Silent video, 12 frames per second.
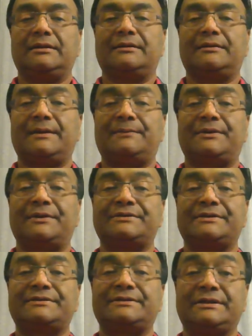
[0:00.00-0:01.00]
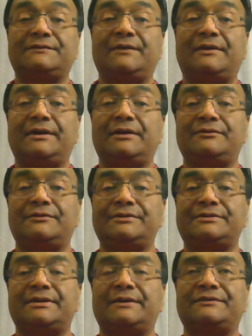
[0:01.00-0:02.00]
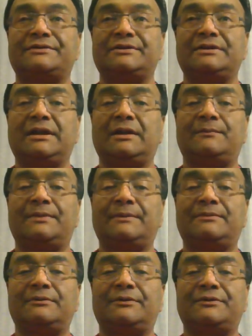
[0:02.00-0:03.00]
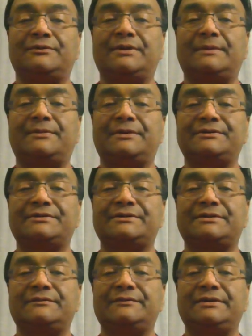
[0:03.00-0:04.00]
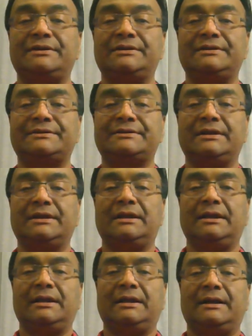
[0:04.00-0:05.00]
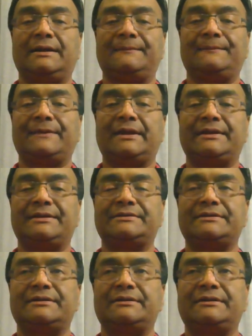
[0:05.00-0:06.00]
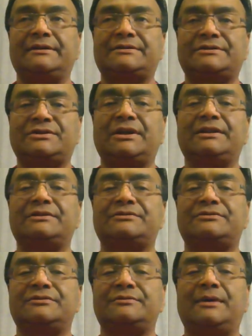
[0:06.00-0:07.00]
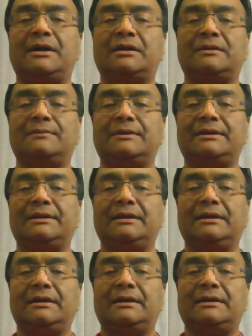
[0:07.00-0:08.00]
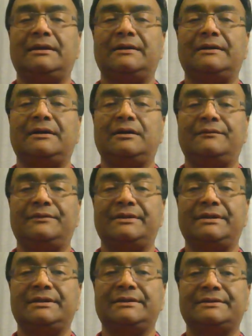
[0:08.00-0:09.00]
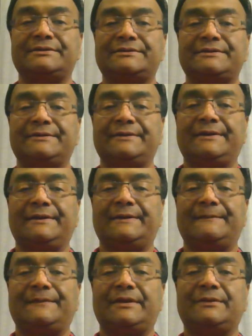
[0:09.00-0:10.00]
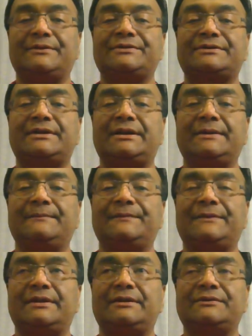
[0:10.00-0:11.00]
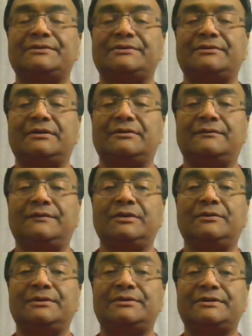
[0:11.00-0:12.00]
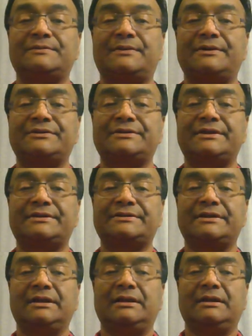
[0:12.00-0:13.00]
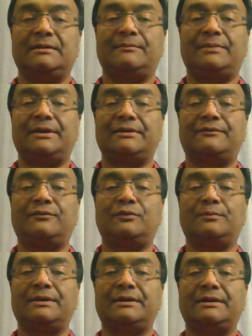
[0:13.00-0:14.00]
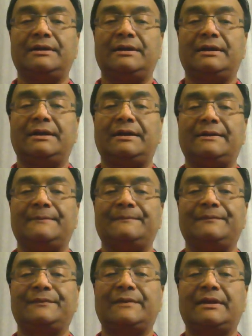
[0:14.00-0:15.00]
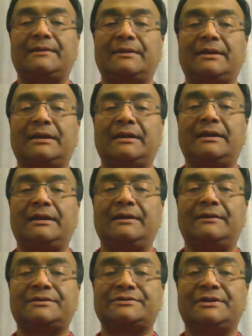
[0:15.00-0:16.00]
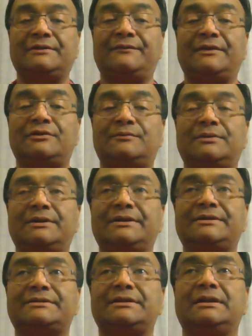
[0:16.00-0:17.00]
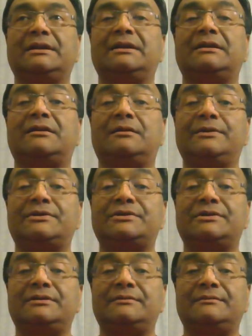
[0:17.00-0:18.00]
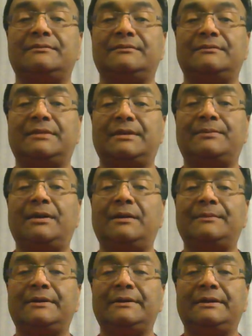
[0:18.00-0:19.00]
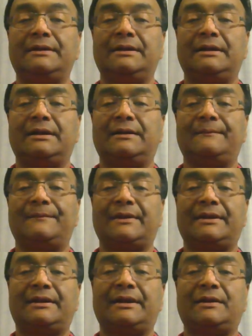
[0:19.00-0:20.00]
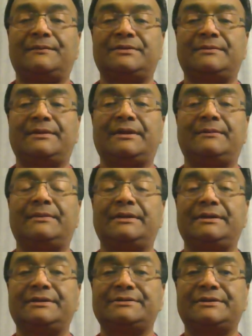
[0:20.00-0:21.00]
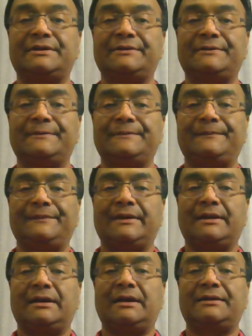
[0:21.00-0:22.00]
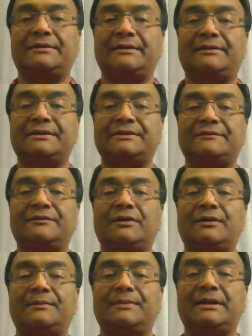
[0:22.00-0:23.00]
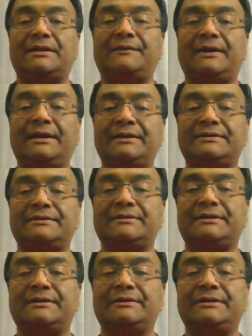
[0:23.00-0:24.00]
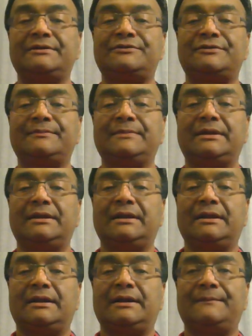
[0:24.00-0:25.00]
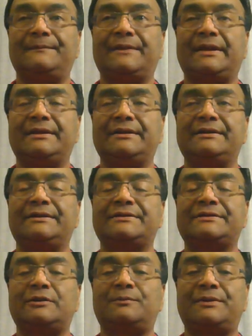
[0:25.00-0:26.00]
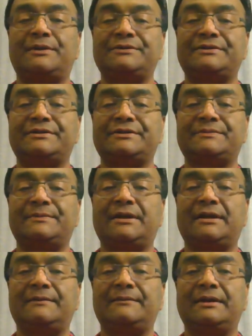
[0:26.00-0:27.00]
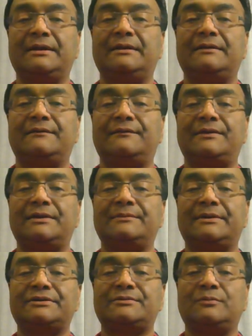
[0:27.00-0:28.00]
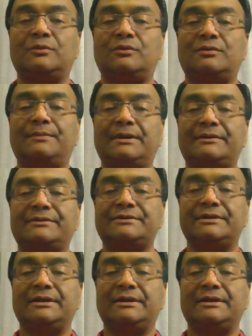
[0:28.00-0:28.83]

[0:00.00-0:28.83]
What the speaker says: That process is very onerous. I've certainly helped people through that process over the years, and it's changed remarkably over the years. There was a time that there was a review into this process by the former Australian Federal Police Commissioner, Mick Palmer, and I helped him in that many years ago. I think things have gone a bit out of hand in the interim, and this whole process has become very much more about